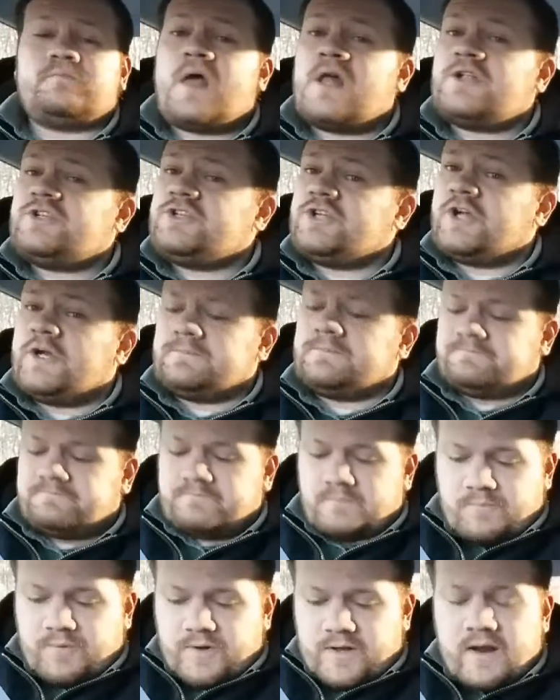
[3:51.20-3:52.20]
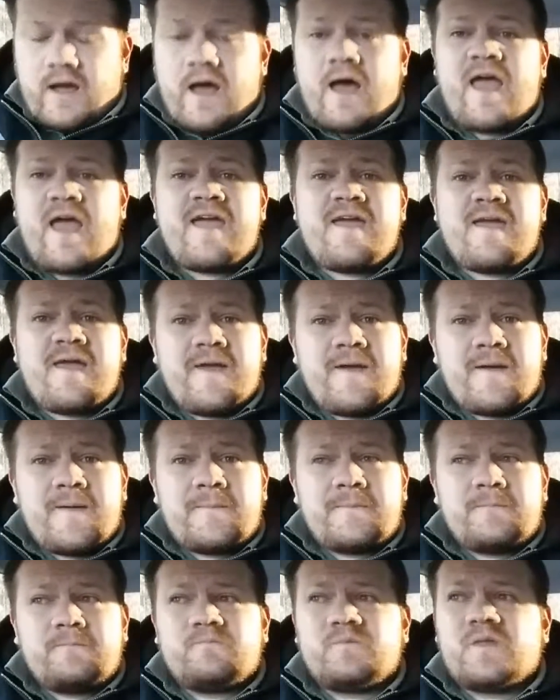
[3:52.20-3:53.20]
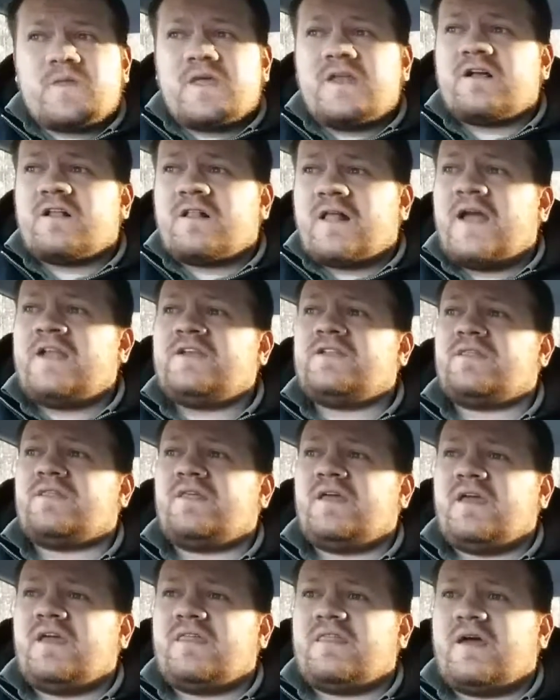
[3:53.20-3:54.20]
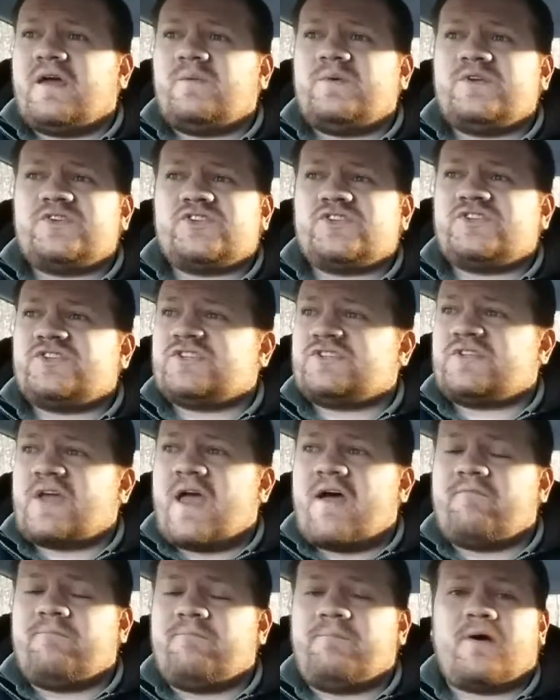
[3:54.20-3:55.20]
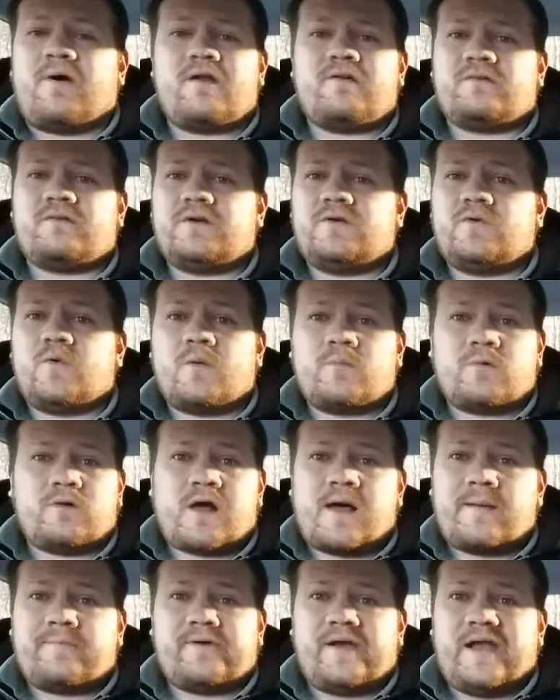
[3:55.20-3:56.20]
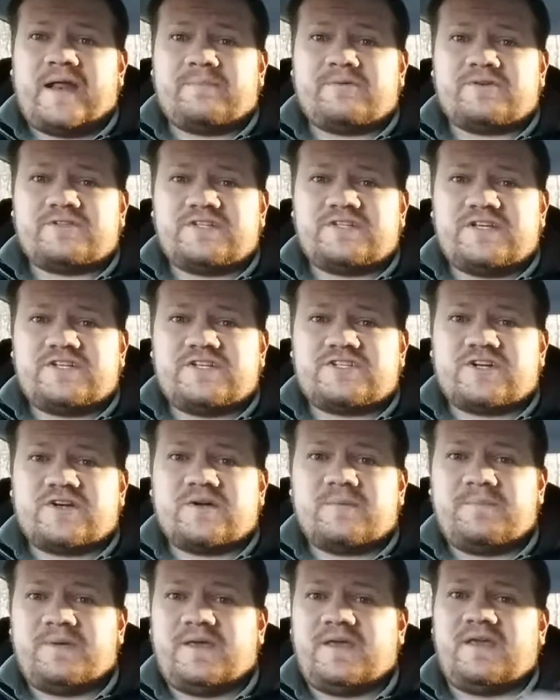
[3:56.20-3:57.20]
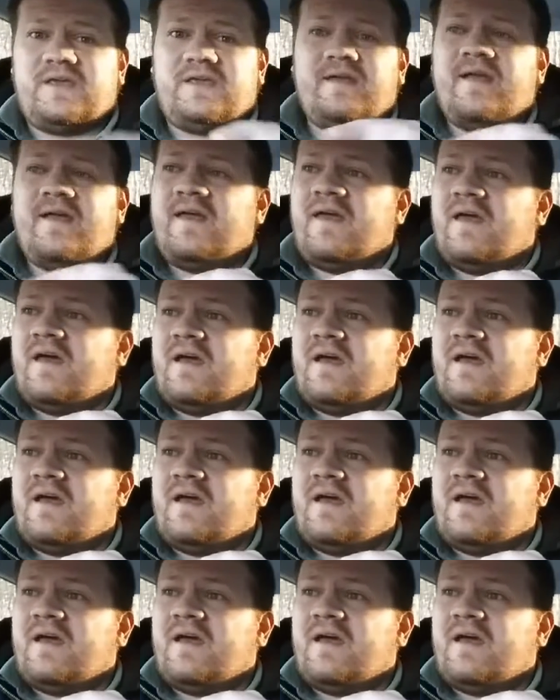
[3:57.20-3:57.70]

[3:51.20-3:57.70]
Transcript: Not sure. But I am inclined to think that we should just have part of our normal operating procedure be,